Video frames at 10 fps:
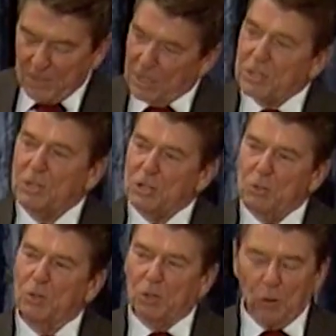Just as
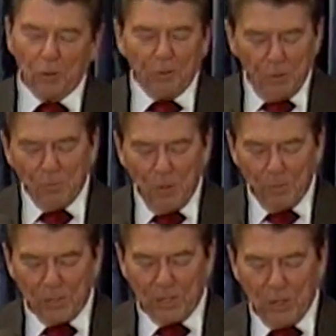you were told a few
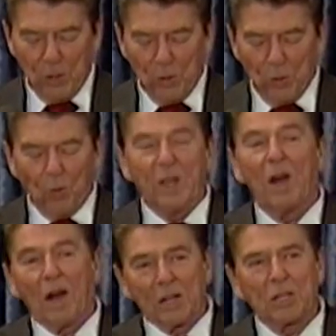moments ago, we
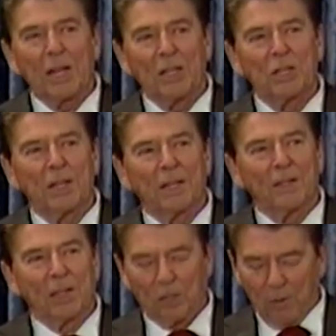are changing
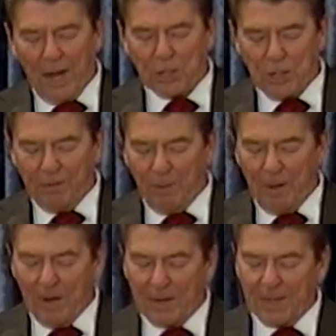the direction of
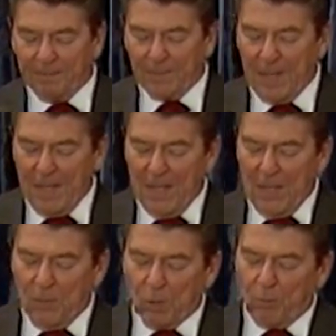America.
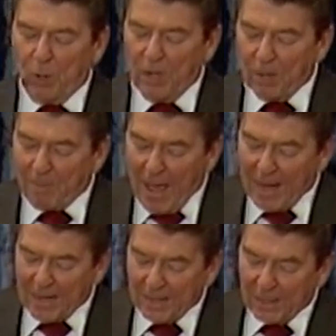We're putting her
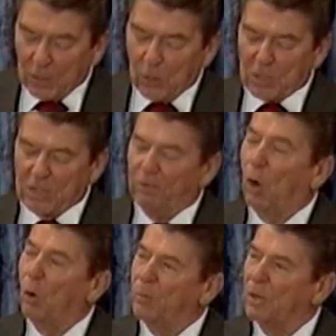back on the course of
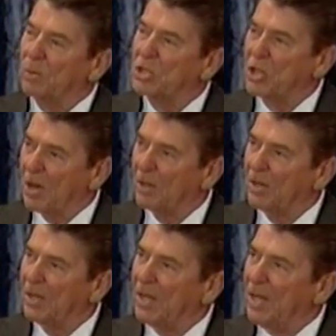hope that was
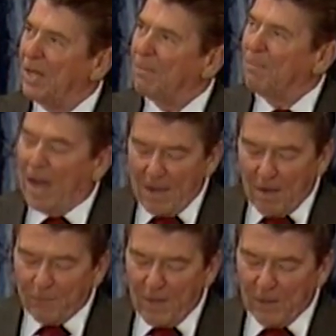charted by
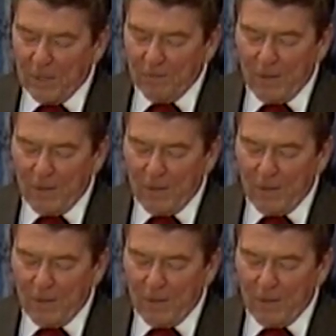our founding